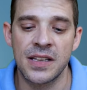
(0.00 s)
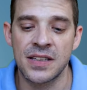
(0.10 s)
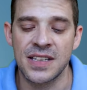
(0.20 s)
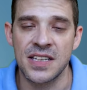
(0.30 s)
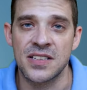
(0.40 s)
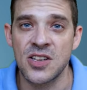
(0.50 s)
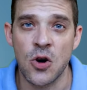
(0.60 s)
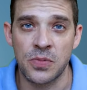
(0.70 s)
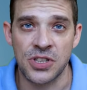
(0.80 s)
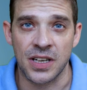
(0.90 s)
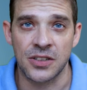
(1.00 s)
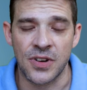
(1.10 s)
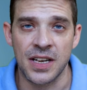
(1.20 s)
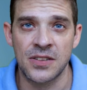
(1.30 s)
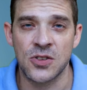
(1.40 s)
and is the
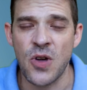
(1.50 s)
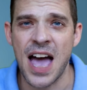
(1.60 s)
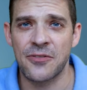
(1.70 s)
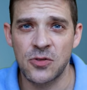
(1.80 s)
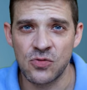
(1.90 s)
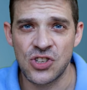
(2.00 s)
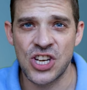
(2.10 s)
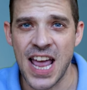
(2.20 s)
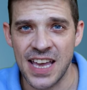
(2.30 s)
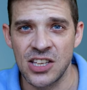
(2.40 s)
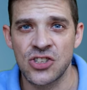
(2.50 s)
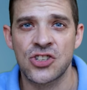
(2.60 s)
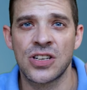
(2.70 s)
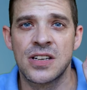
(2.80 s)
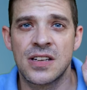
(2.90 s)
object, right? So you have to
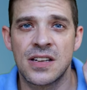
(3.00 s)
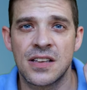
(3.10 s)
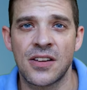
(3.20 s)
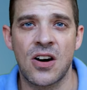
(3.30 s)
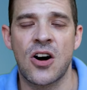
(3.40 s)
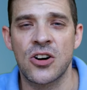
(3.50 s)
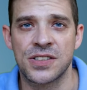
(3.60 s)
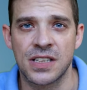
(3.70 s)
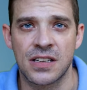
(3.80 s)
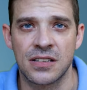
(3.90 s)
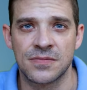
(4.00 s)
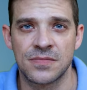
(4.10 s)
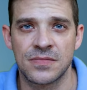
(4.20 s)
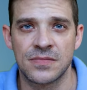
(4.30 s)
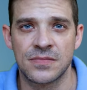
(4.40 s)
change the article.
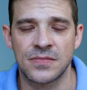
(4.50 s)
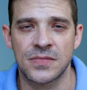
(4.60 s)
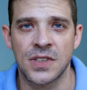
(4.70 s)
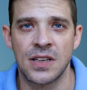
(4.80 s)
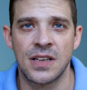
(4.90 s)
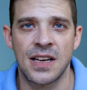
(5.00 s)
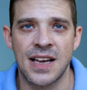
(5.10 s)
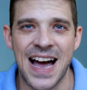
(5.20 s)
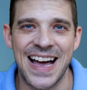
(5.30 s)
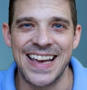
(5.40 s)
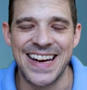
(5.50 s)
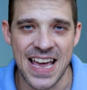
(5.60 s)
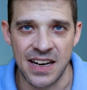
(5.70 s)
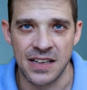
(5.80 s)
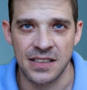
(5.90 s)

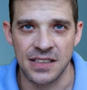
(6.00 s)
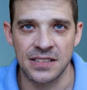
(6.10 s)
Einen.